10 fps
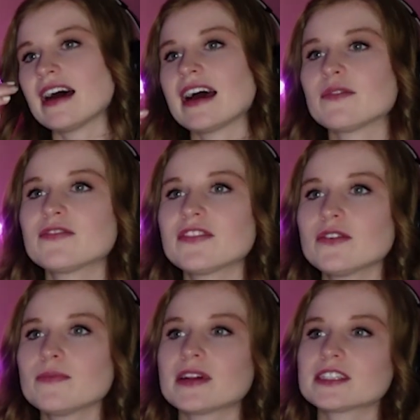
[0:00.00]
I would
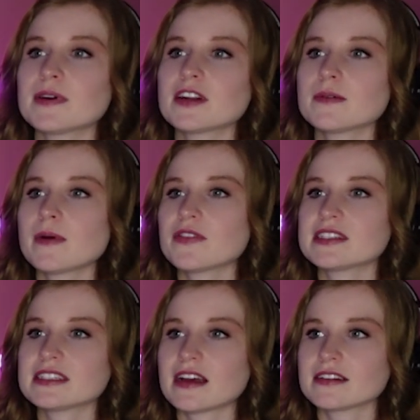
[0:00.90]
feel much better about
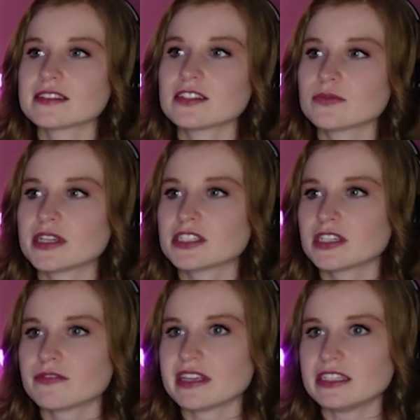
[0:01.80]
this entire
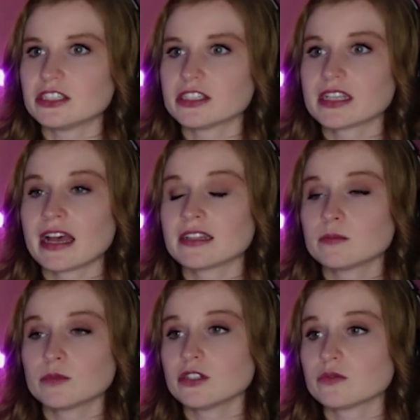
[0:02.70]
situation if he just had
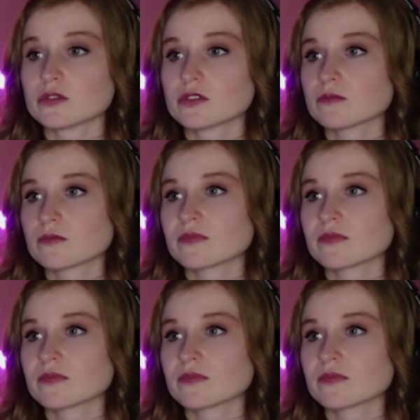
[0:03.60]
some shoes.